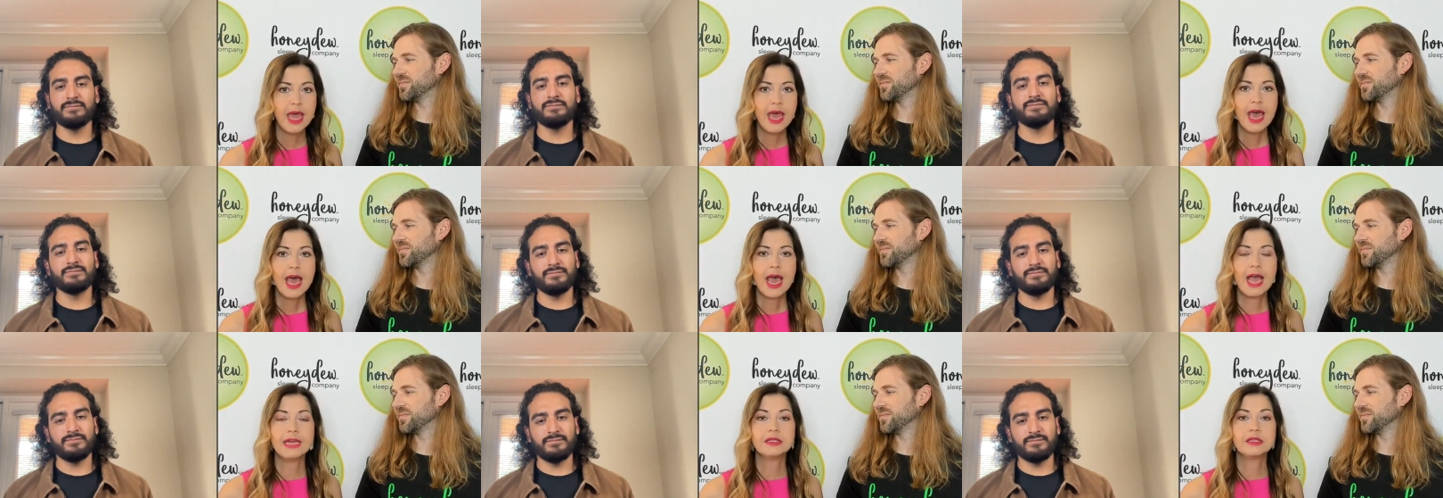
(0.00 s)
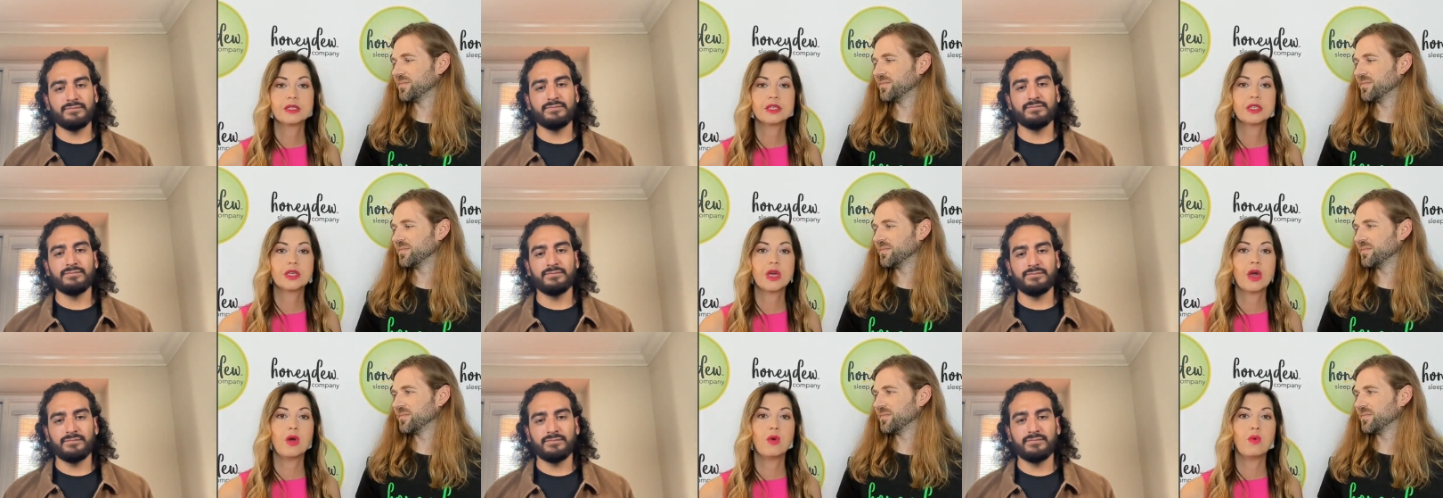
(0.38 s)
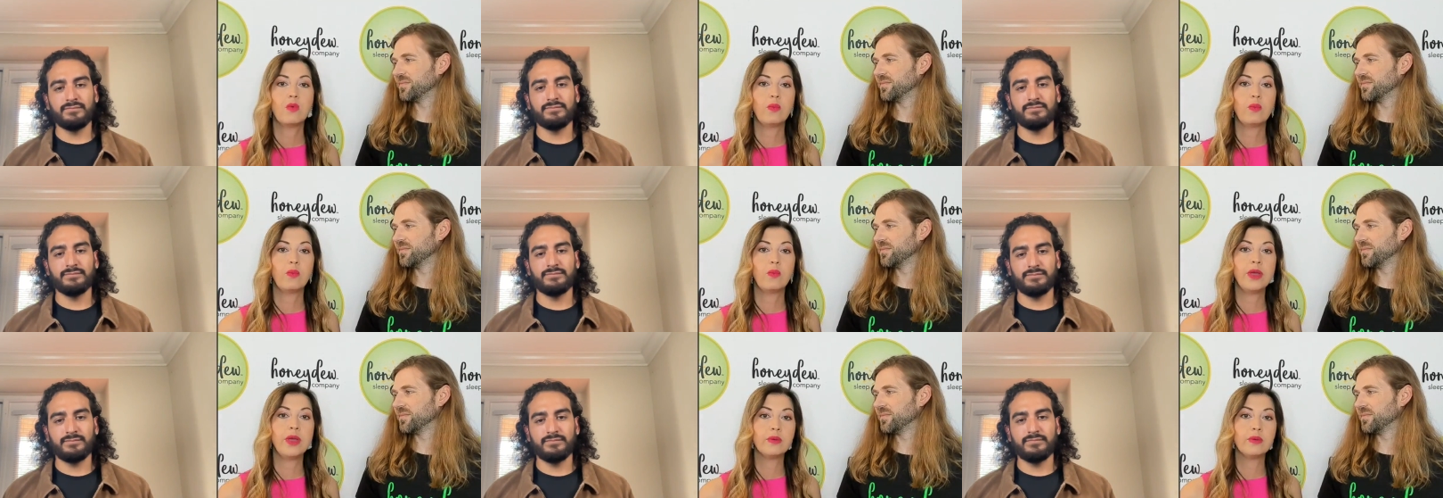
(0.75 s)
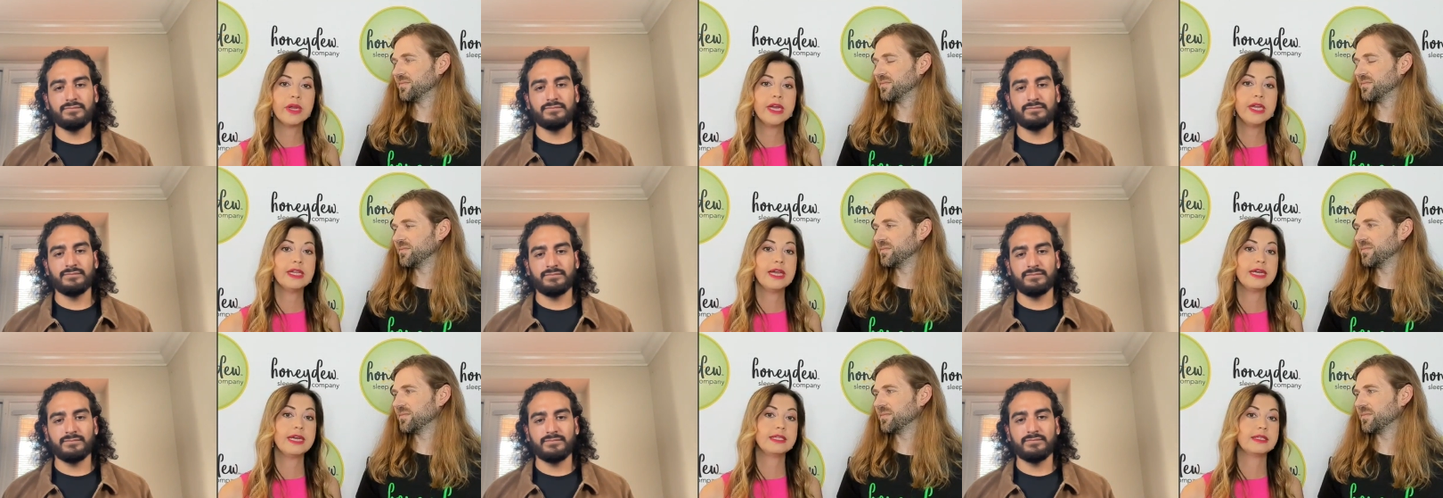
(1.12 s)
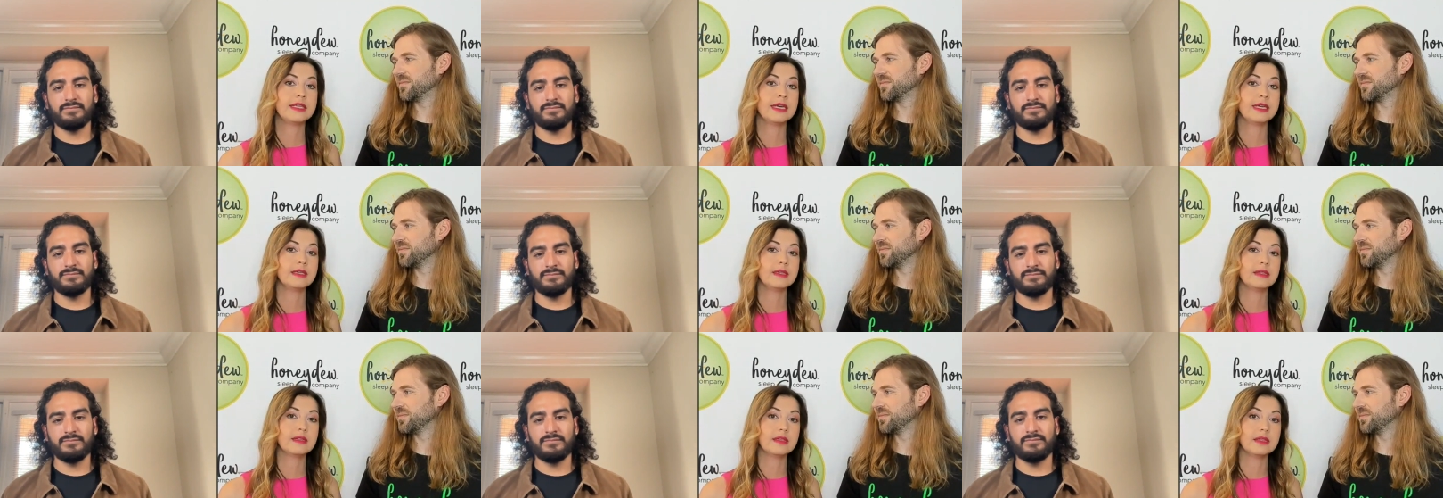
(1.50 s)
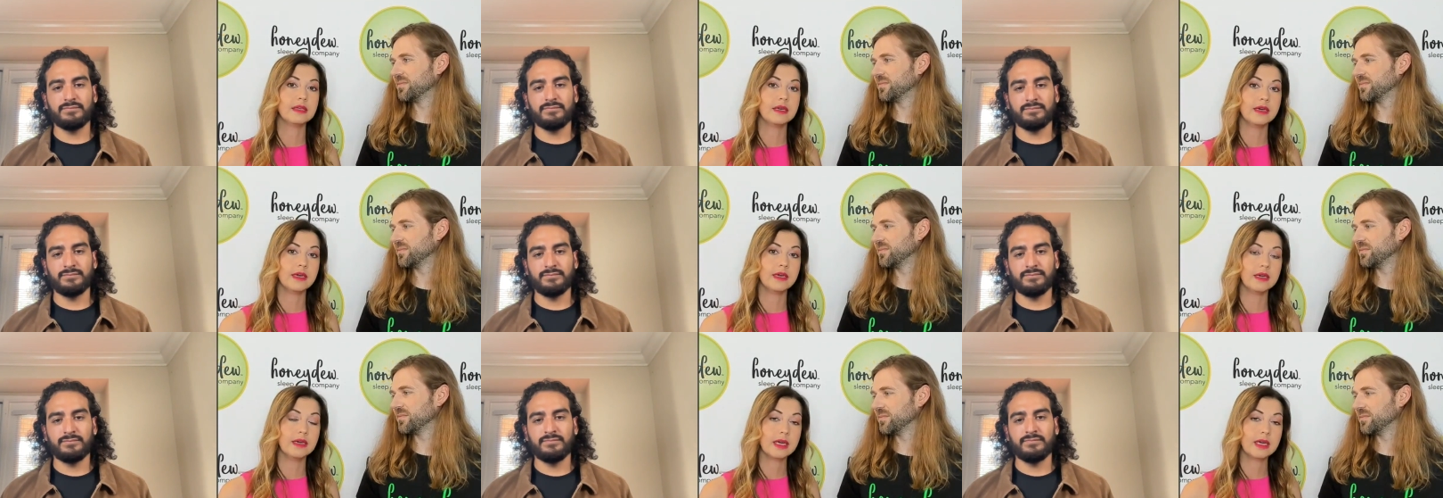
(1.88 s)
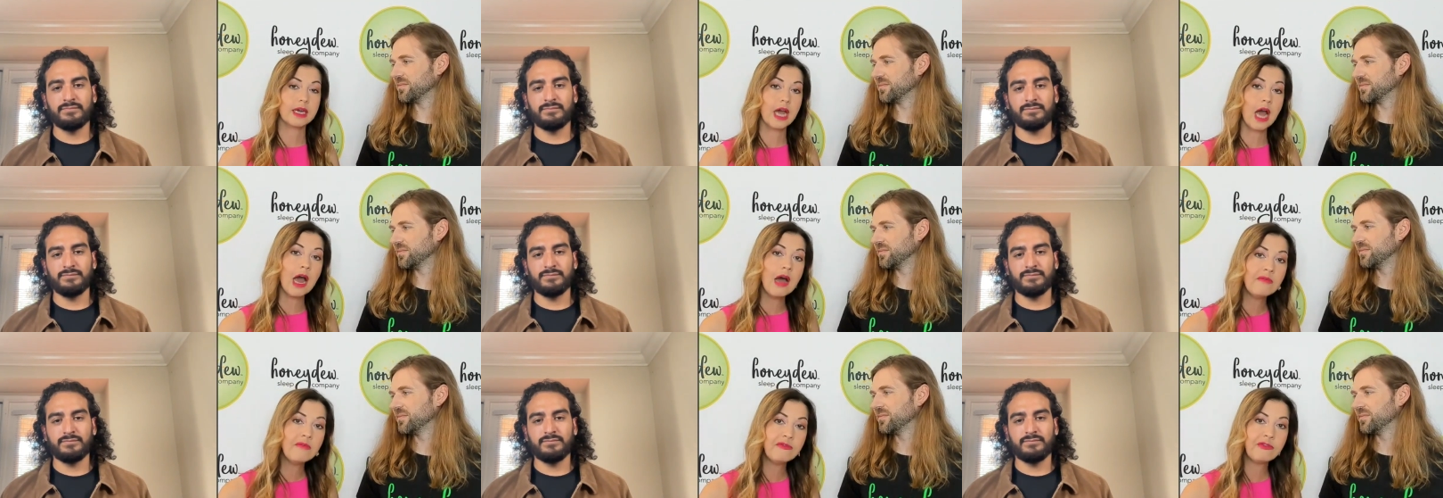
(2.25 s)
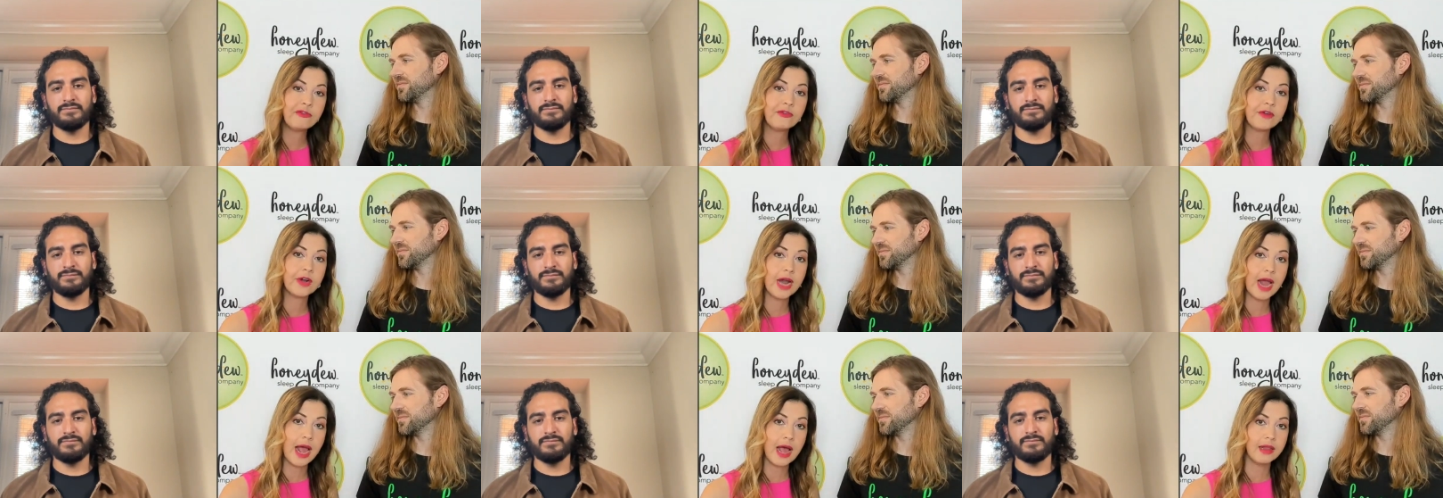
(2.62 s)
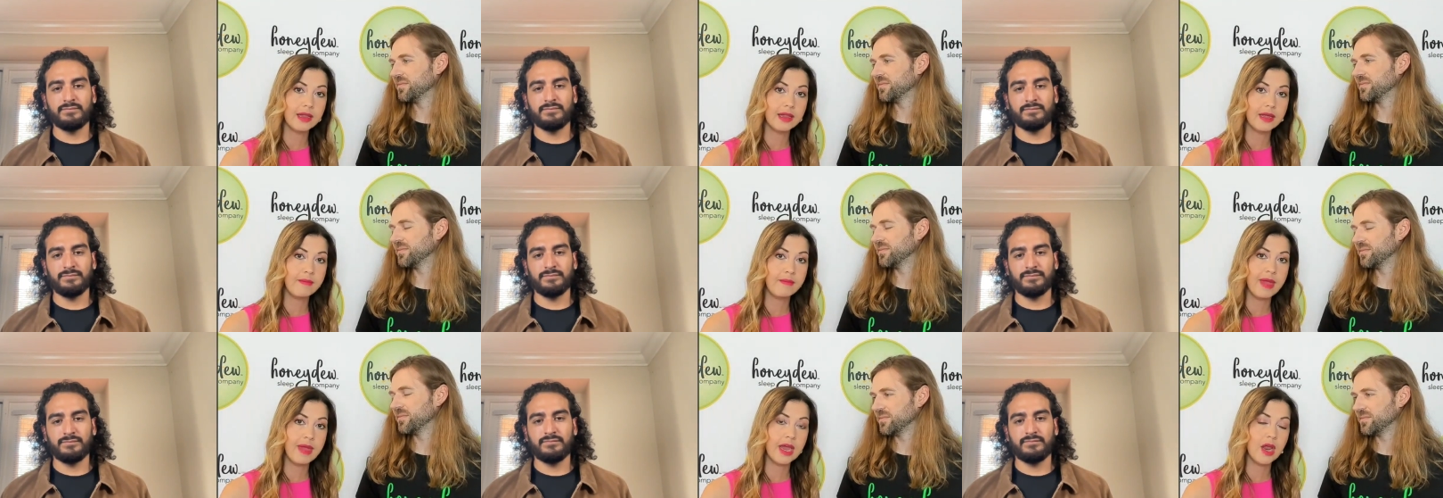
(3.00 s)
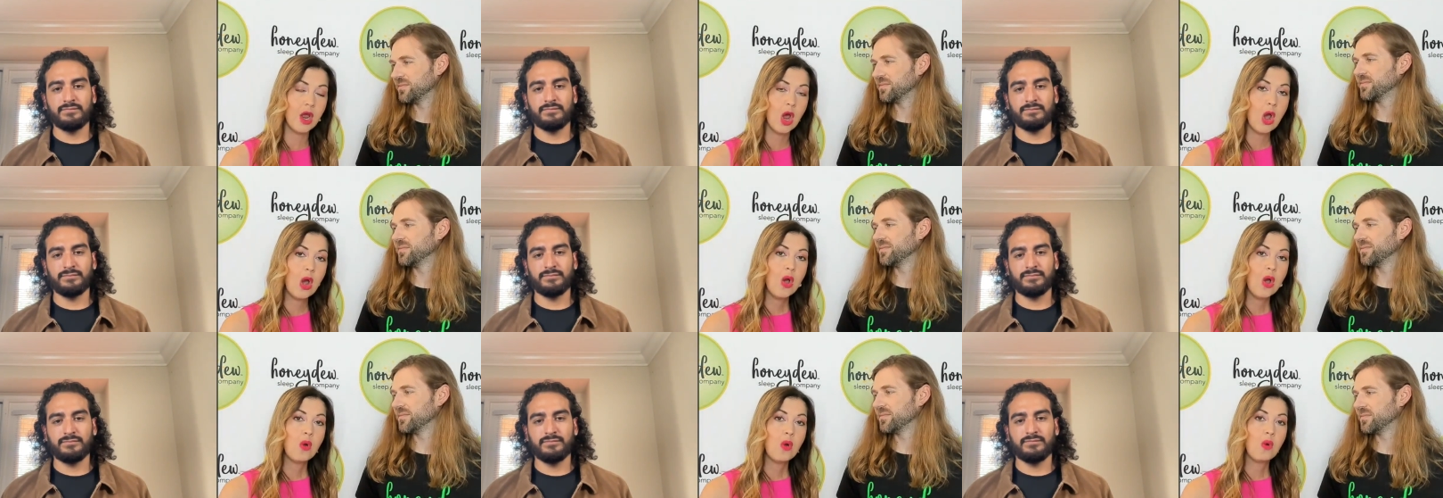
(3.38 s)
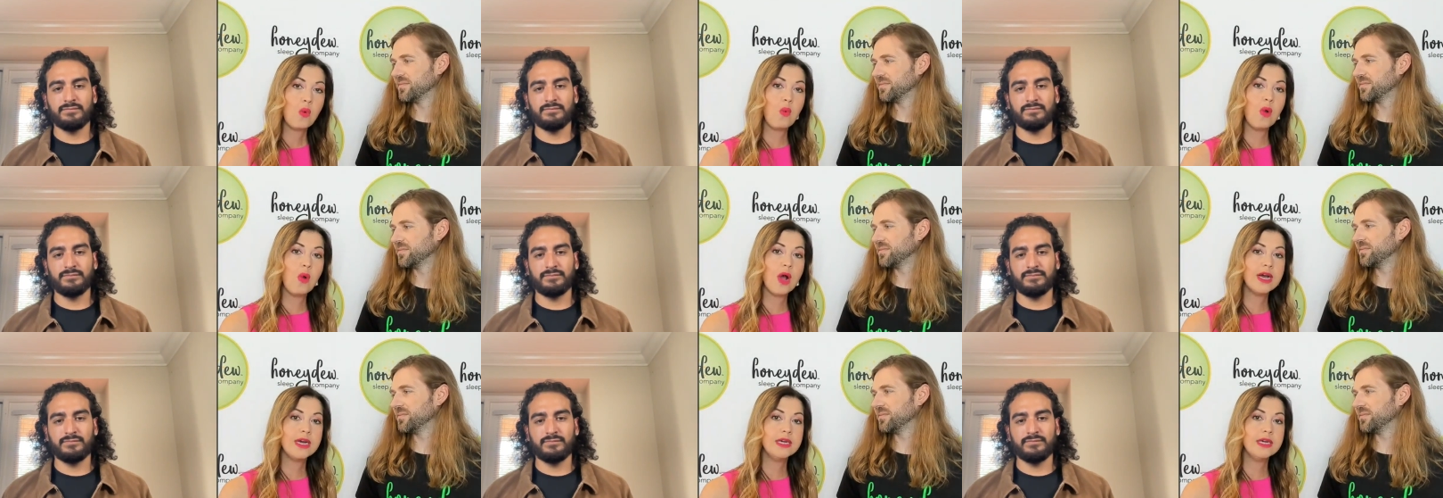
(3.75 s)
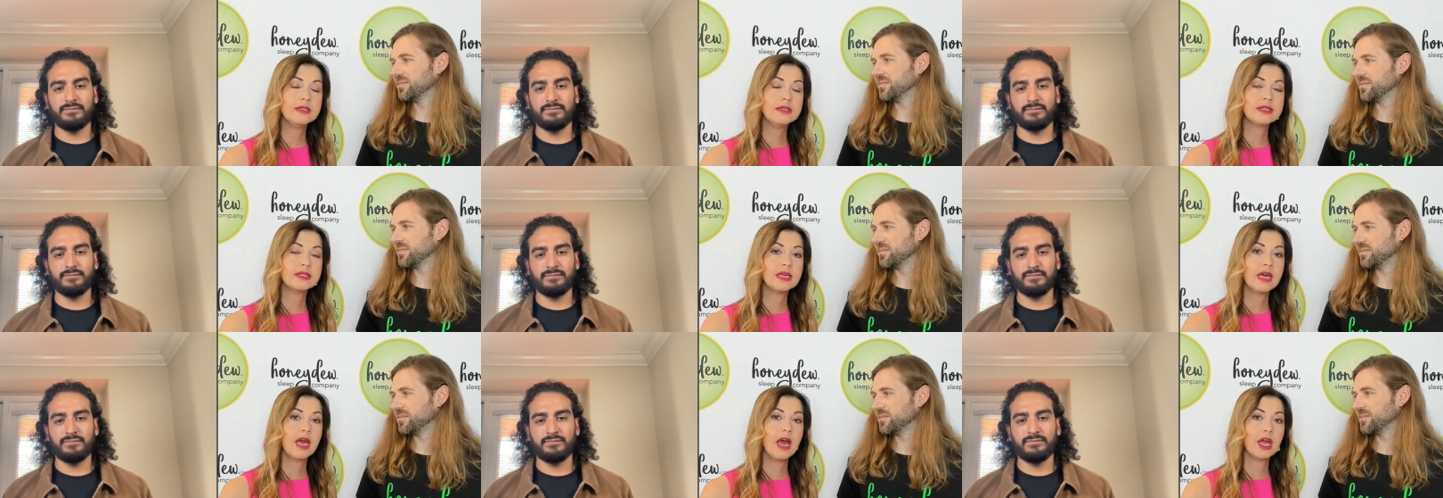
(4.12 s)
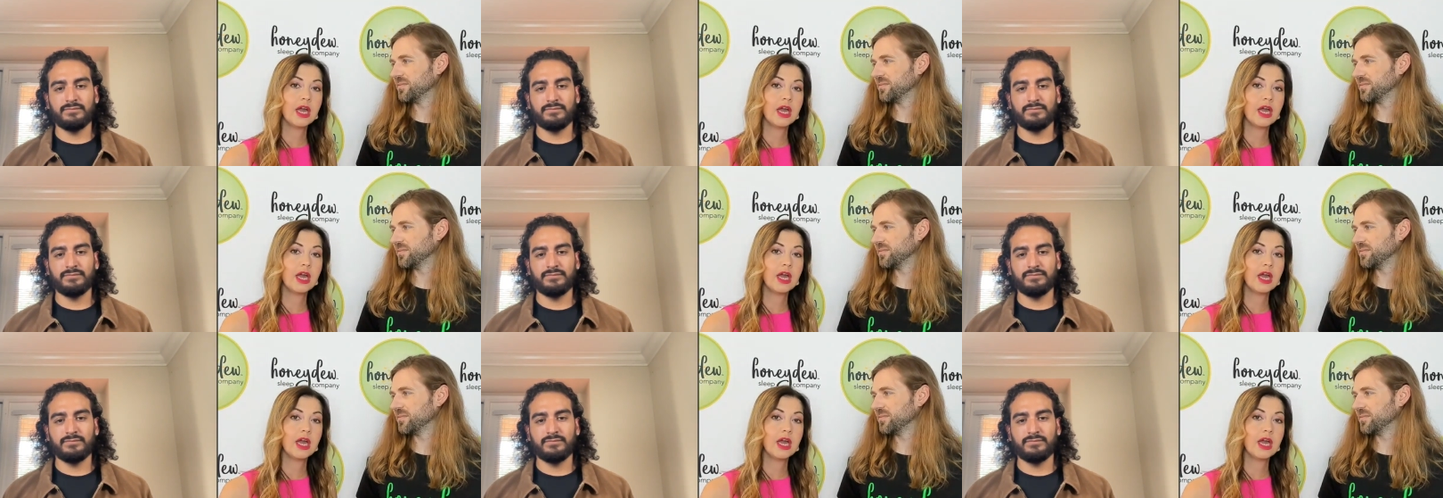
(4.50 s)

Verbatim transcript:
Speaker 1: And so we realized that the comfort element was a